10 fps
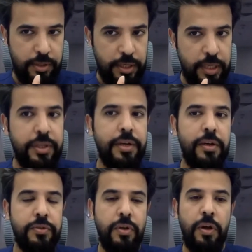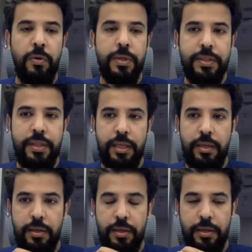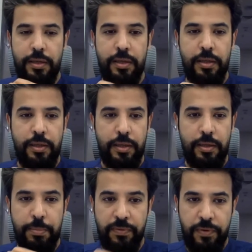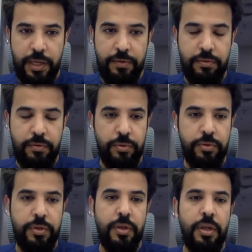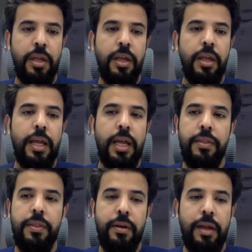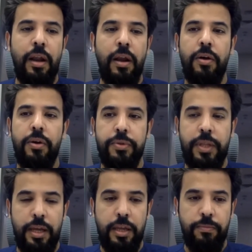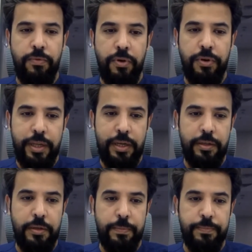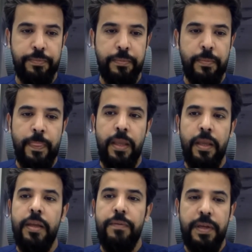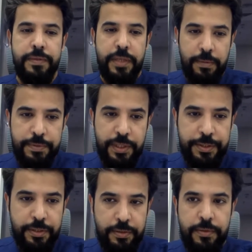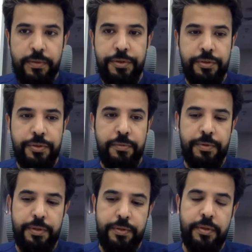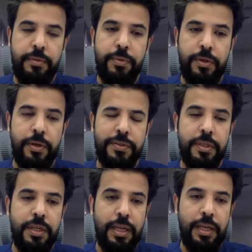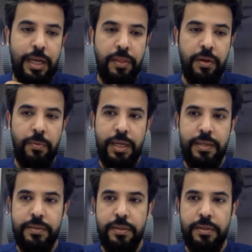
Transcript: Internal is always the preferred route, and then allow time for healing. If there is an obstruction, you should deal with it, because otherwise